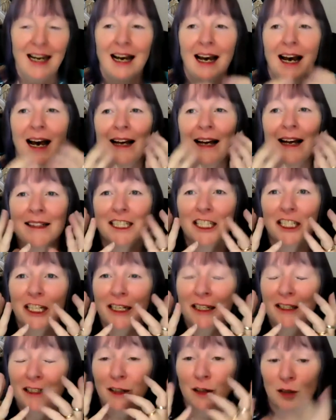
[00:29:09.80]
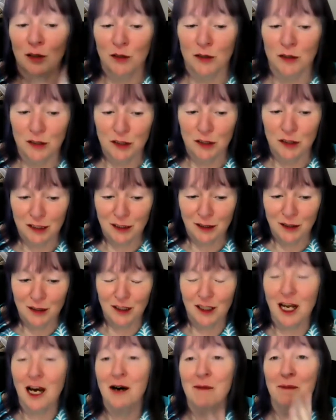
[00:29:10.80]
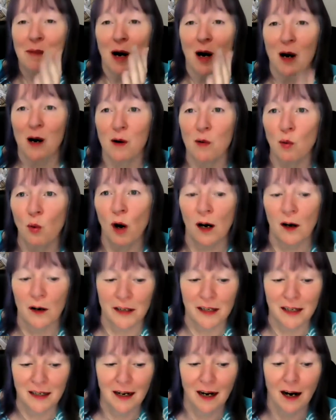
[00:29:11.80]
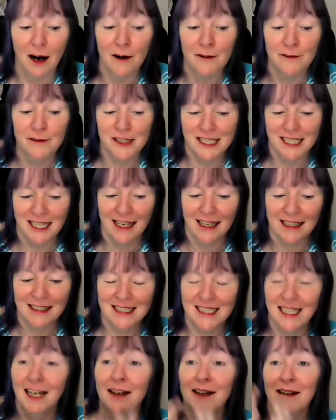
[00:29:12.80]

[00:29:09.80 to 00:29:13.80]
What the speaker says: and she launched part 1 of 6